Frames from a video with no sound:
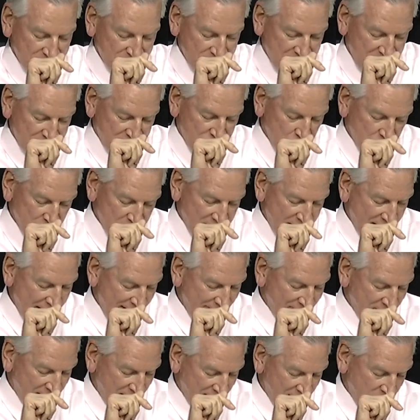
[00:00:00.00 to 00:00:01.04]
that you've been
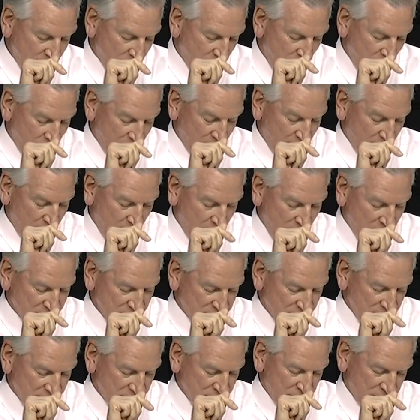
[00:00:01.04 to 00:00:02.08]
having in bargaining
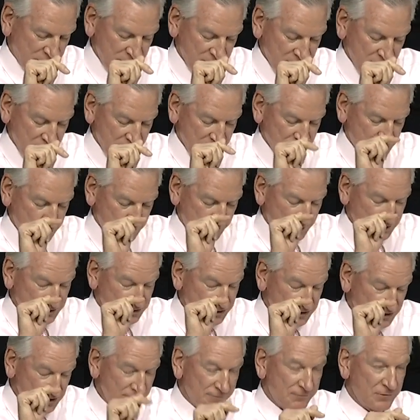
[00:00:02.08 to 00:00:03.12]
processes
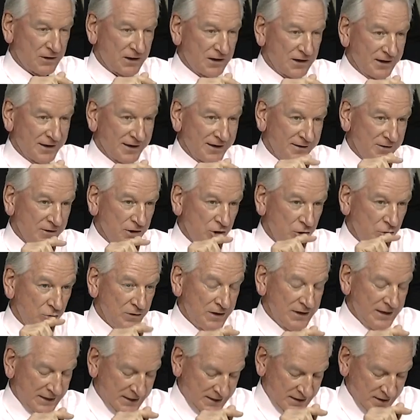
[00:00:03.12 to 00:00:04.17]
specifically in the
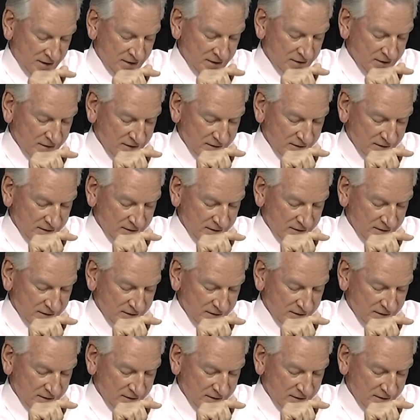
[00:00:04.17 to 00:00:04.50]
unique